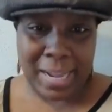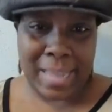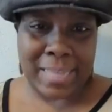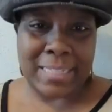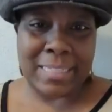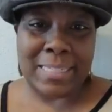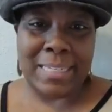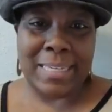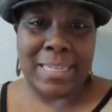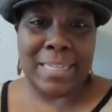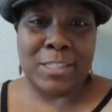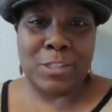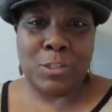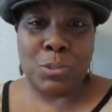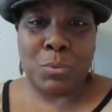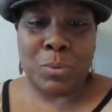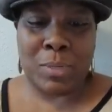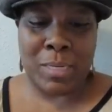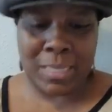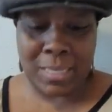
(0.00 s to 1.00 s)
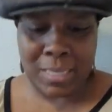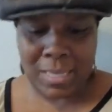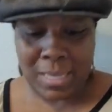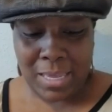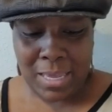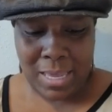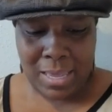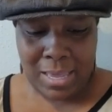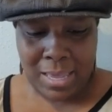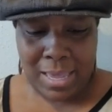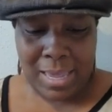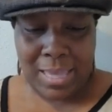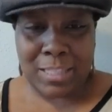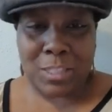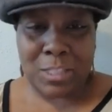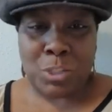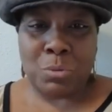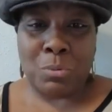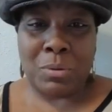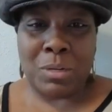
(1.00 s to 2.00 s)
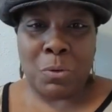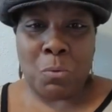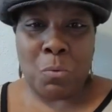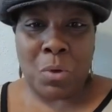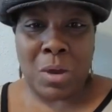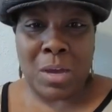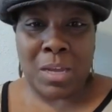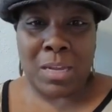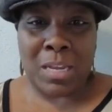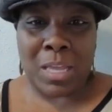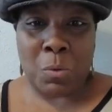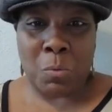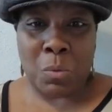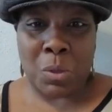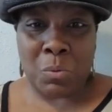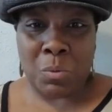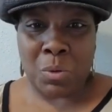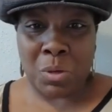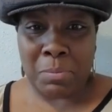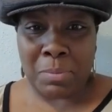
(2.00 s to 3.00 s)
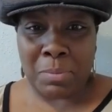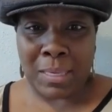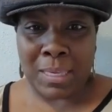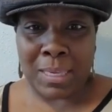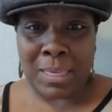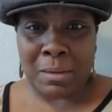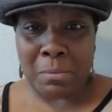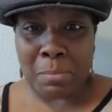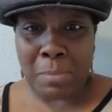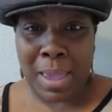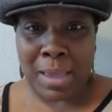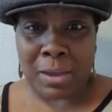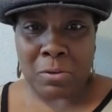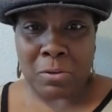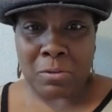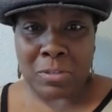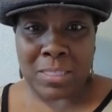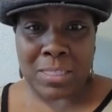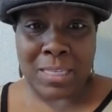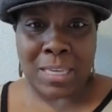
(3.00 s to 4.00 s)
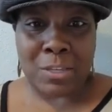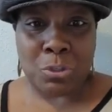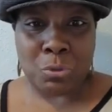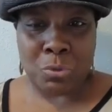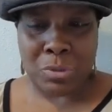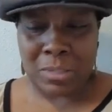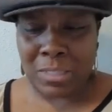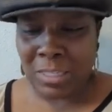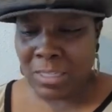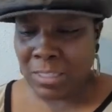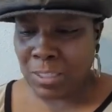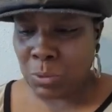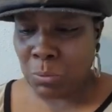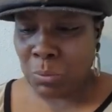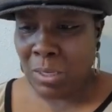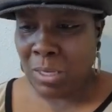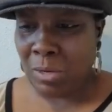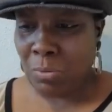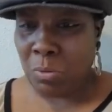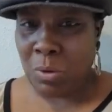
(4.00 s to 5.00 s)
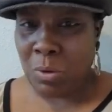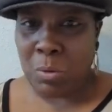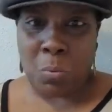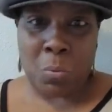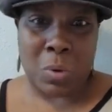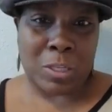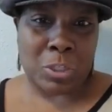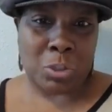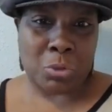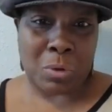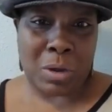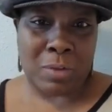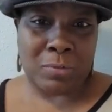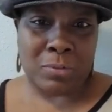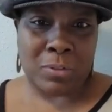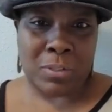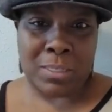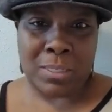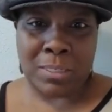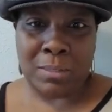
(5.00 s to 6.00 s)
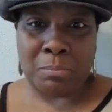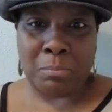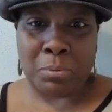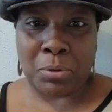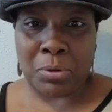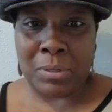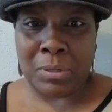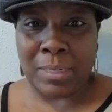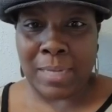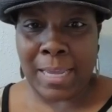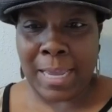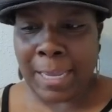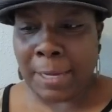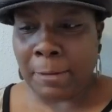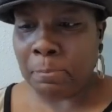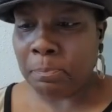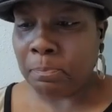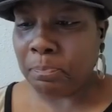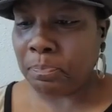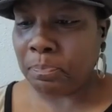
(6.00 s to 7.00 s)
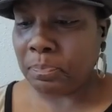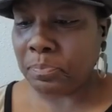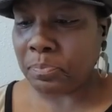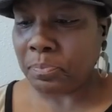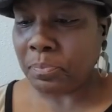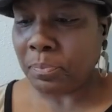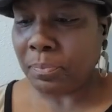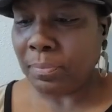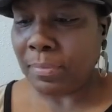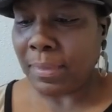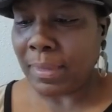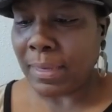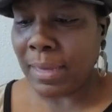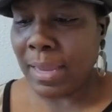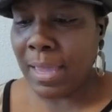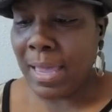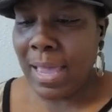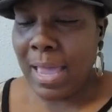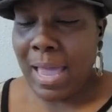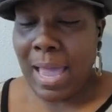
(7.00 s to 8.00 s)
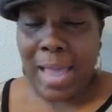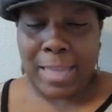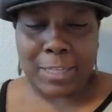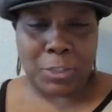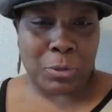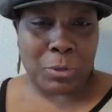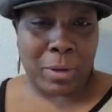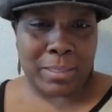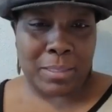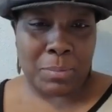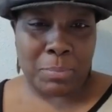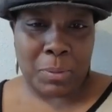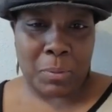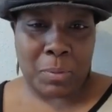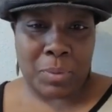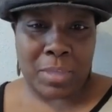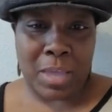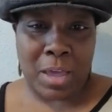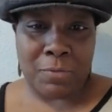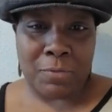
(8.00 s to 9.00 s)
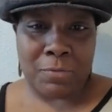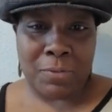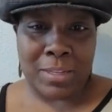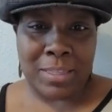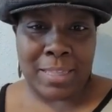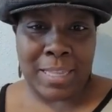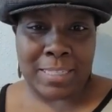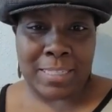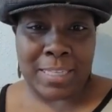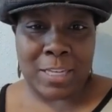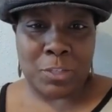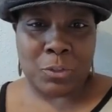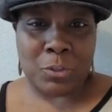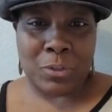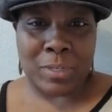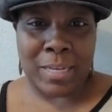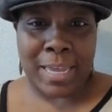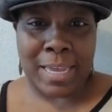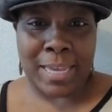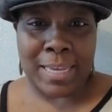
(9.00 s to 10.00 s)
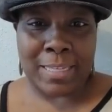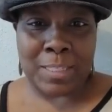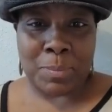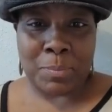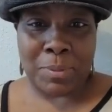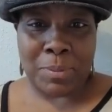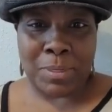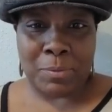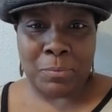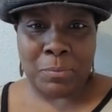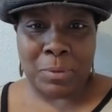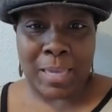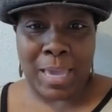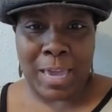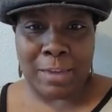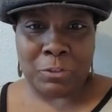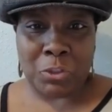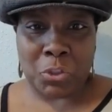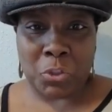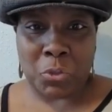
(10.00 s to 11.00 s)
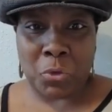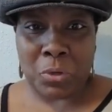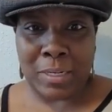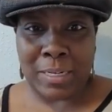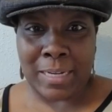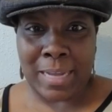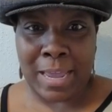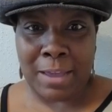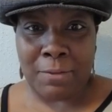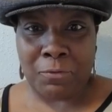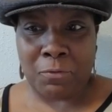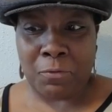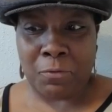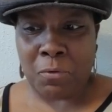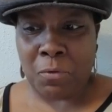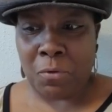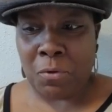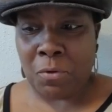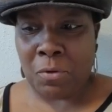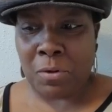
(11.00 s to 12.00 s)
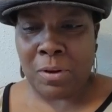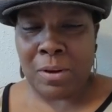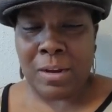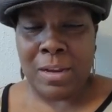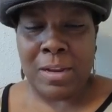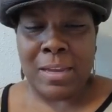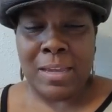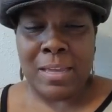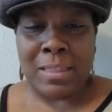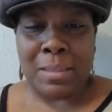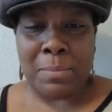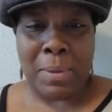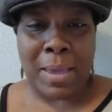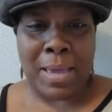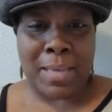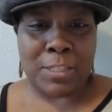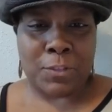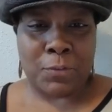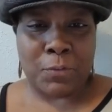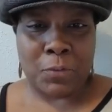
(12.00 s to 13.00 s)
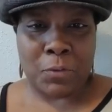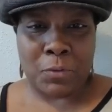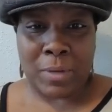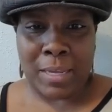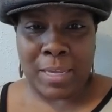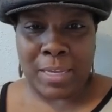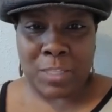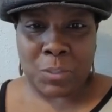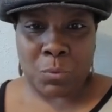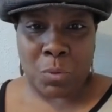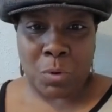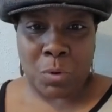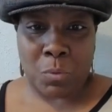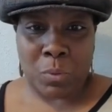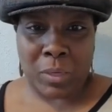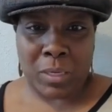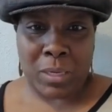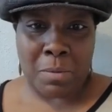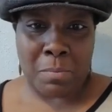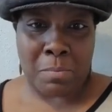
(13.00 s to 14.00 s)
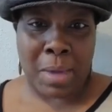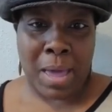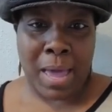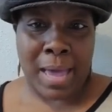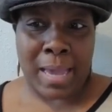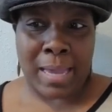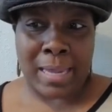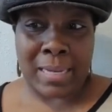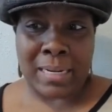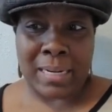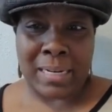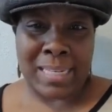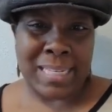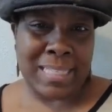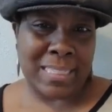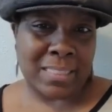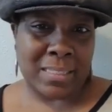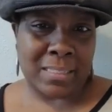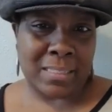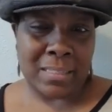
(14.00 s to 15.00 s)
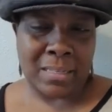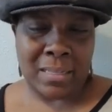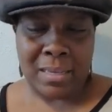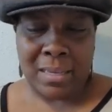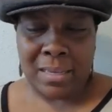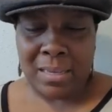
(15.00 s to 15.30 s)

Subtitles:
19, 20, and 21, and we will be getting back on schedule this week with one travel tip per day. I tried to be with y'all for the next 100 days, but we have shortened that for the past few days where we combine at least